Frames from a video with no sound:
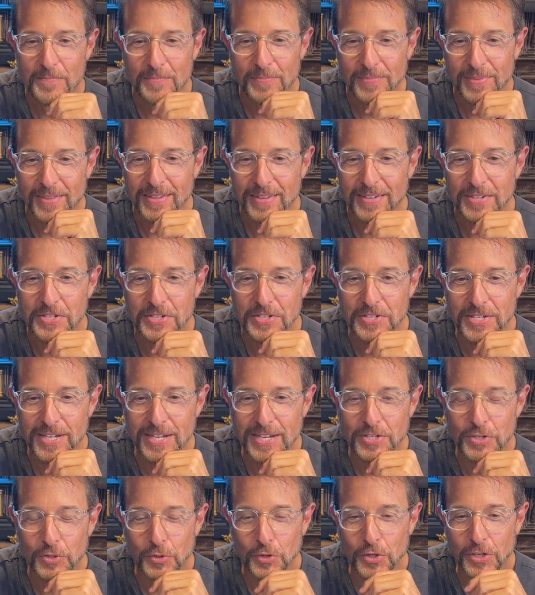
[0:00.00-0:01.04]
She says
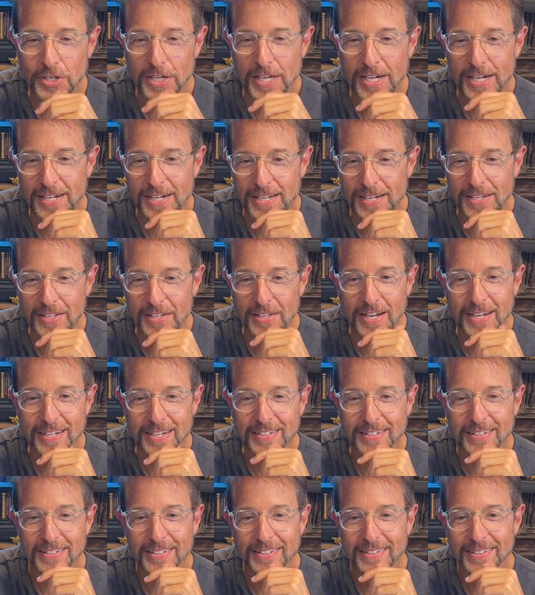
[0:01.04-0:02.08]
you look good in any
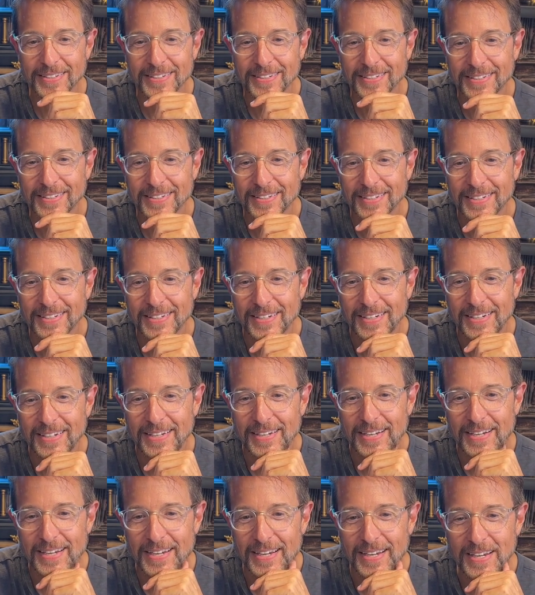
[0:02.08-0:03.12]
light.
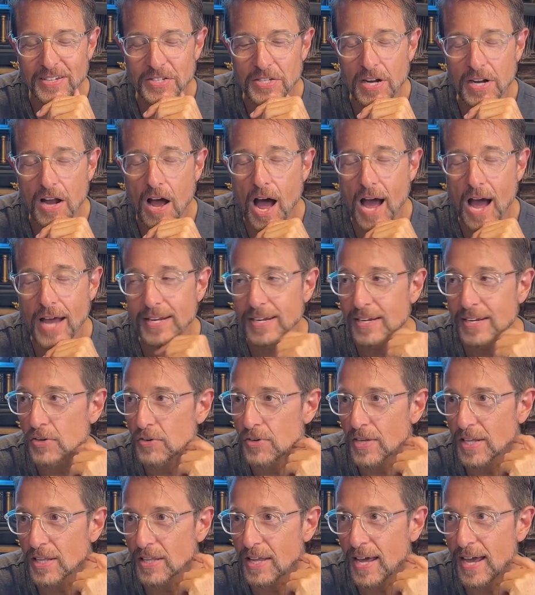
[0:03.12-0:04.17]
Is it hot here in
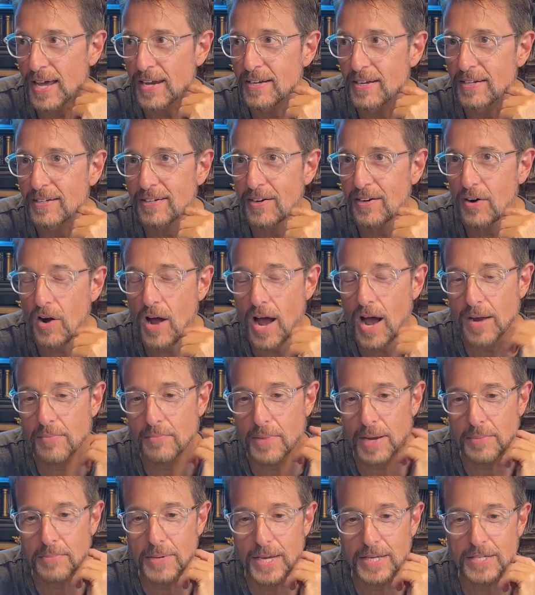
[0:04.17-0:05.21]
Atlanta or hot in my
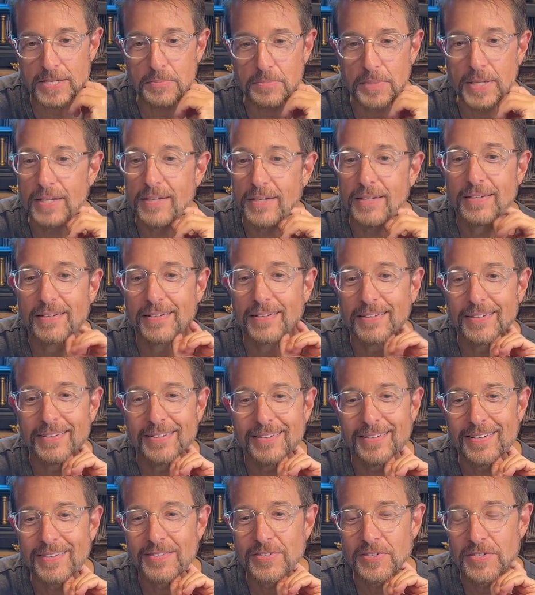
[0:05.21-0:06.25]
basement?
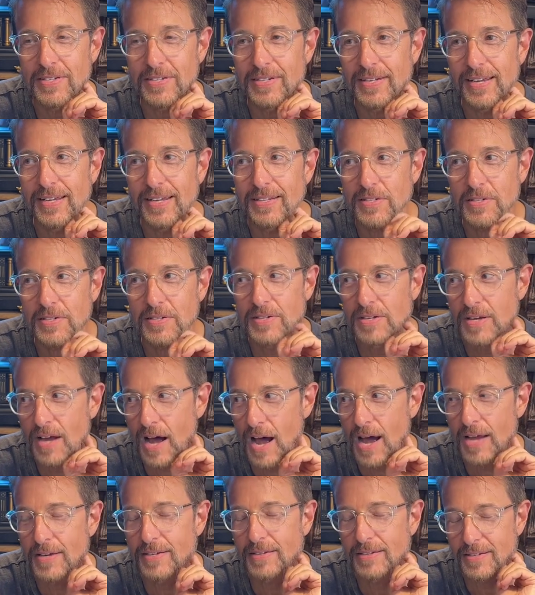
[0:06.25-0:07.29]
It's
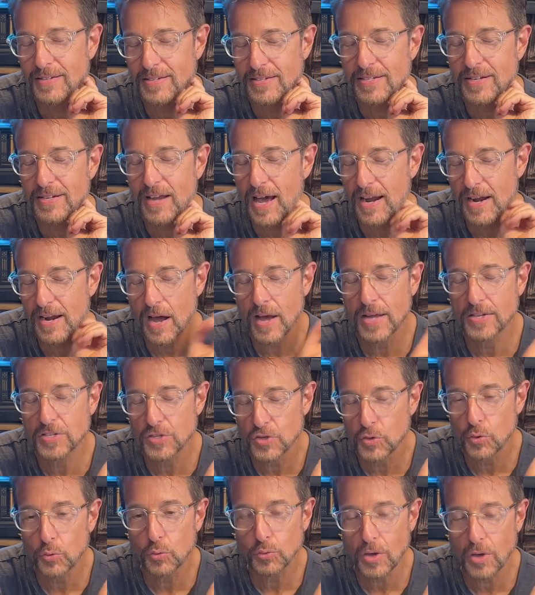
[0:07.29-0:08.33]
not. It's
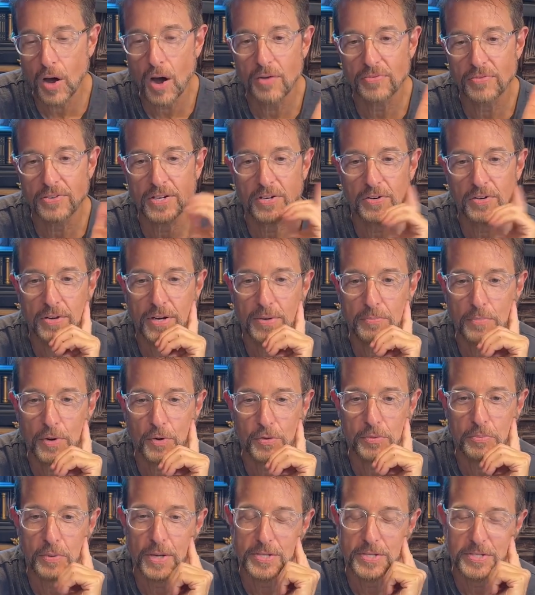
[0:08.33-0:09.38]
cooled off here in both
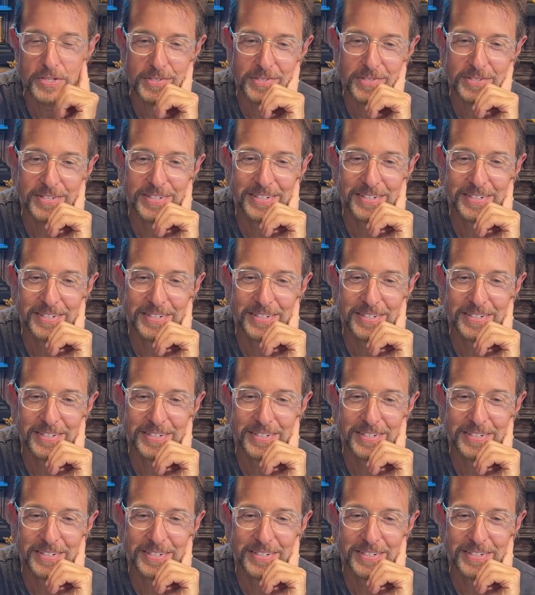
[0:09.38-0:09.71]
places.